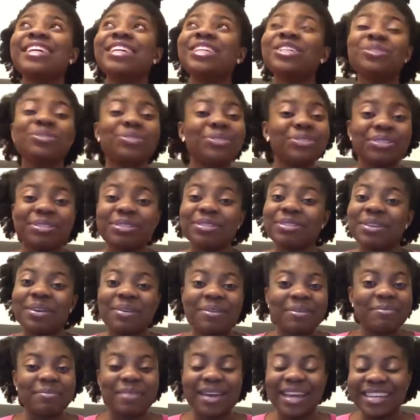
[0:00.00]
She's just
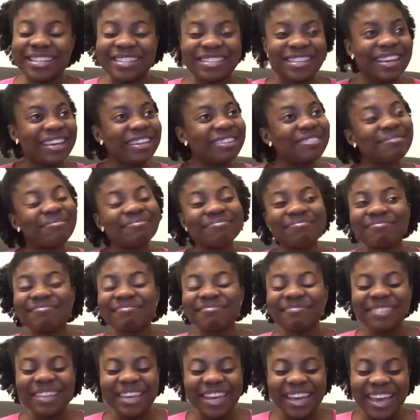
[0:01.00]
so amazing.
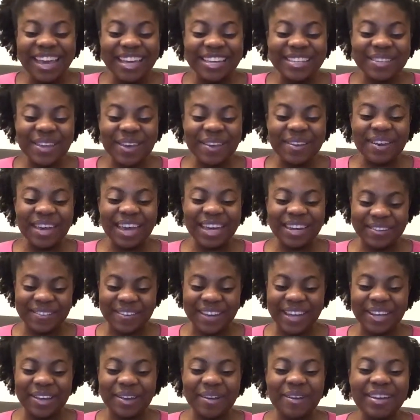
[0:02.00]
So
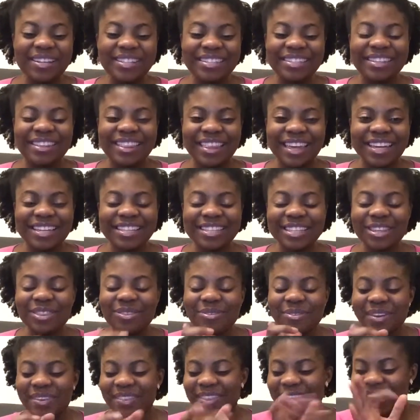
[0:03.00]
anyway, going to things, the
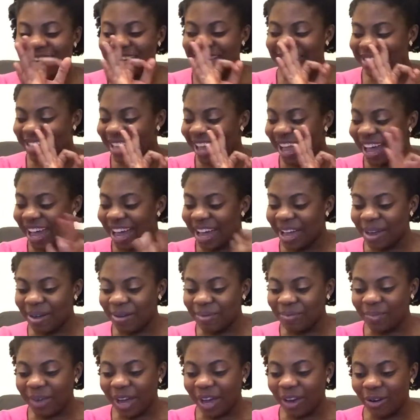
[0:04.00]
three things that
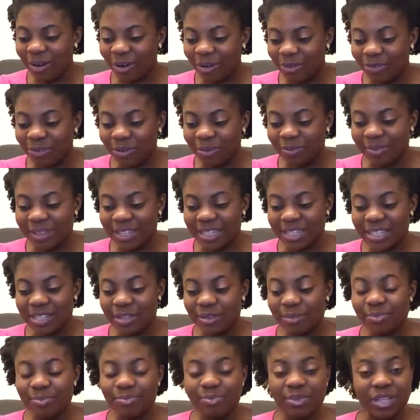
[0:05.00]
I got from
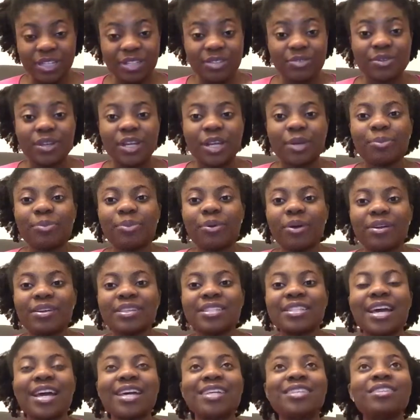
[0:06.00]
this beta reading
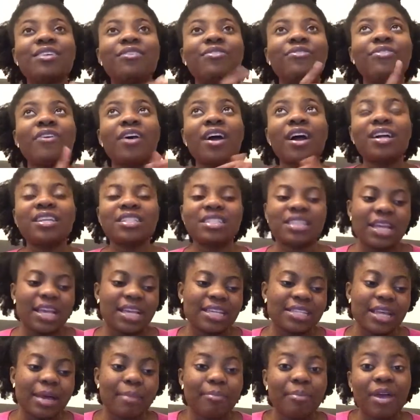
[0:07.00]
process. The first
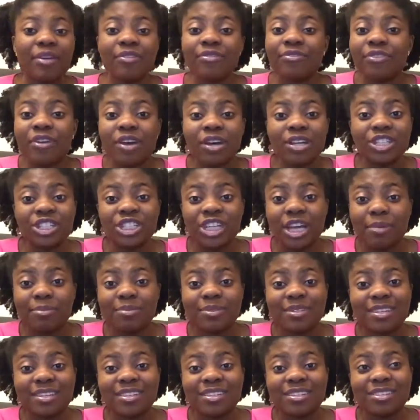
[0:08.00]
thing is that my first
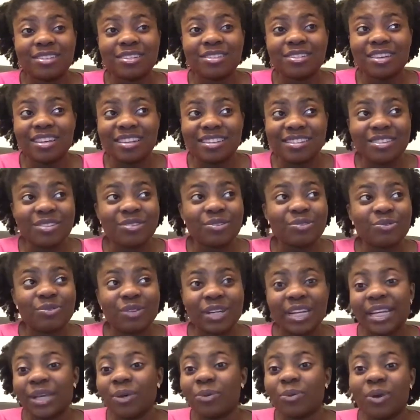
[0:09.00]
chapter doesn't
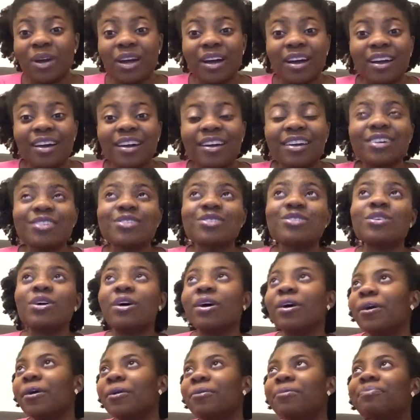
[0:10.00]
really work.
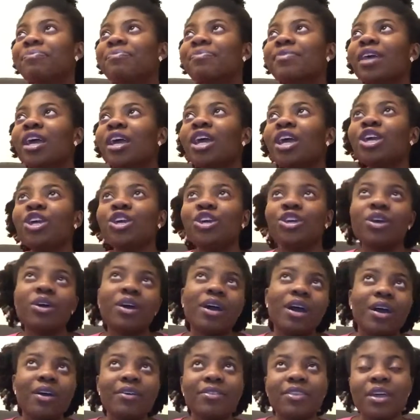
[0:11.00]
So you
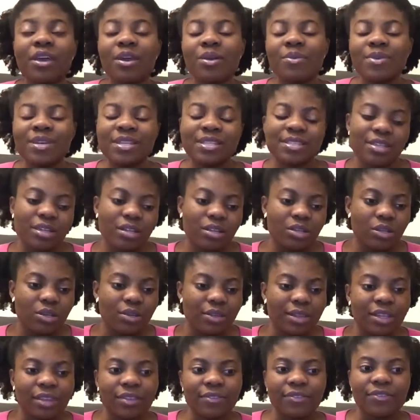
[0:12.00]
know how they always tell
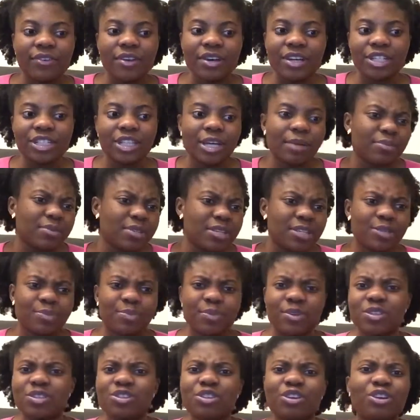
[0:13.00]
you that the first chapter is
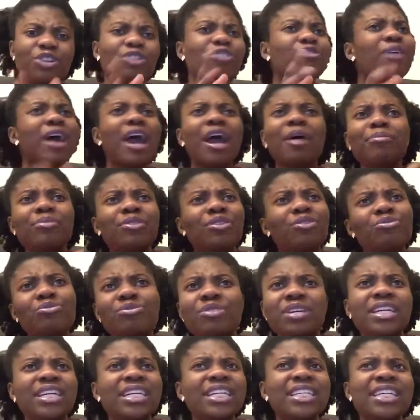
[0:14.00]
supposed to grab the
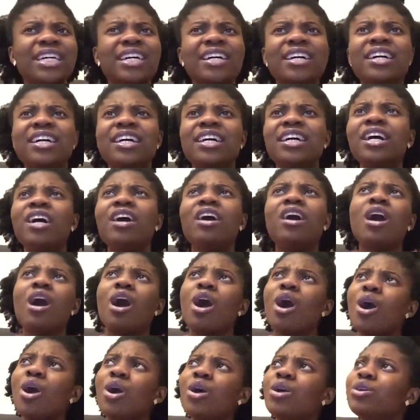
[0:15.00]
reader,
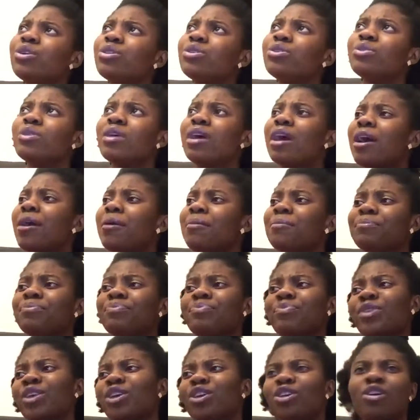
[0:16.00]

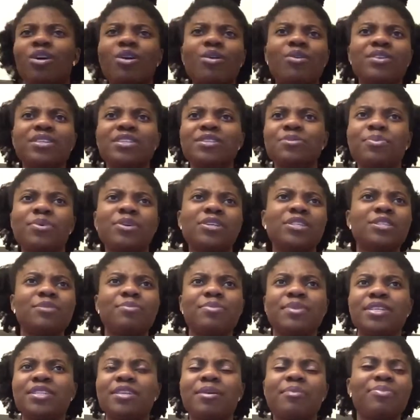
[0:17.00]
you know, it's supposed
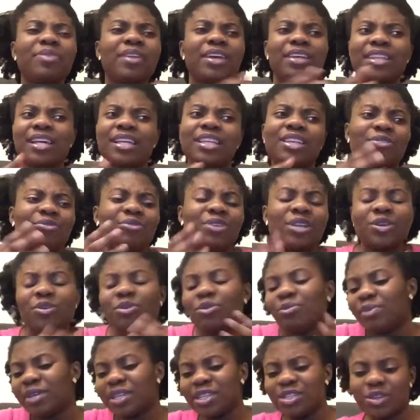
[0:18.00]
to be something that the
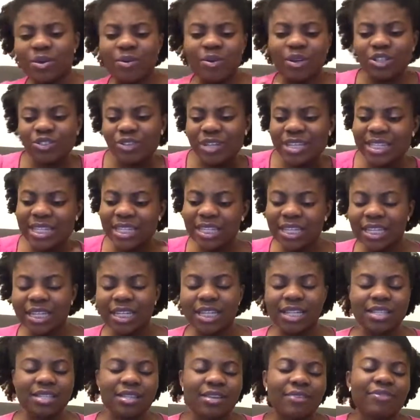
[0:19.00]
reader will be so interested
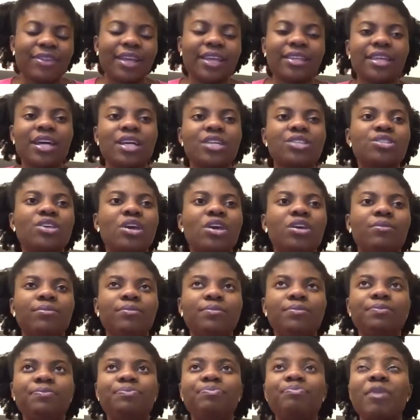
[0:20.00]
in and stuff like that. So
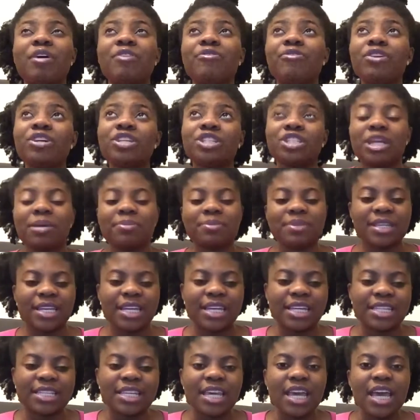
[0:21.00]
my first chapter
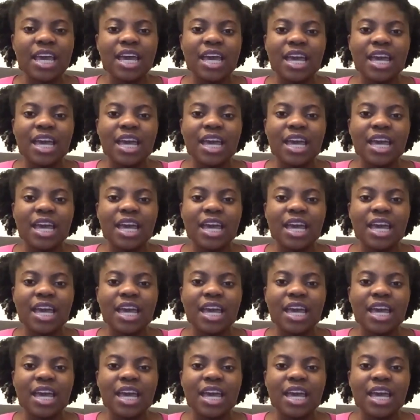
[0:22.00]
is